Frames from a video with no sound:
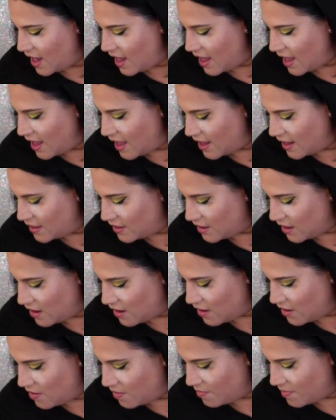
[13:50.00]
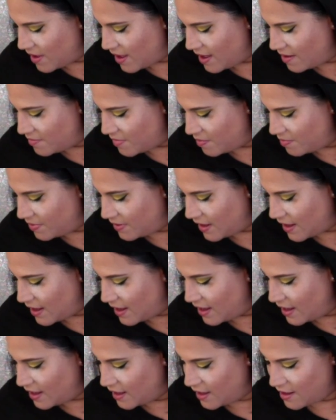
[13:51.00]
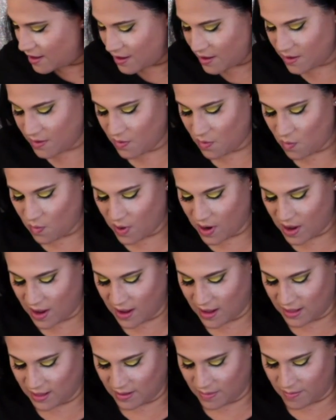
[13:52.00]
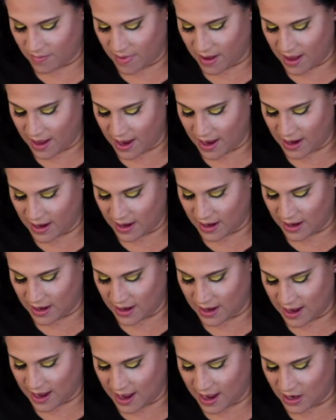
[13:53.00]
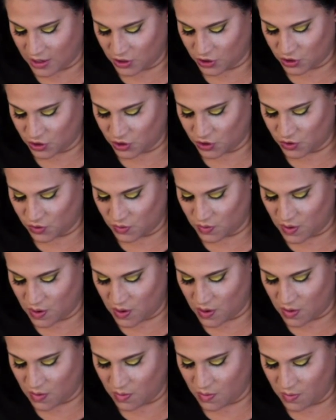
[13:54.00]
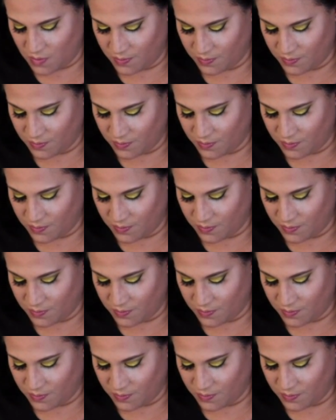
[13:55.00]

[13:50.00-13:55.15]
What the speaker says: And I'm applying it with my Lash Duo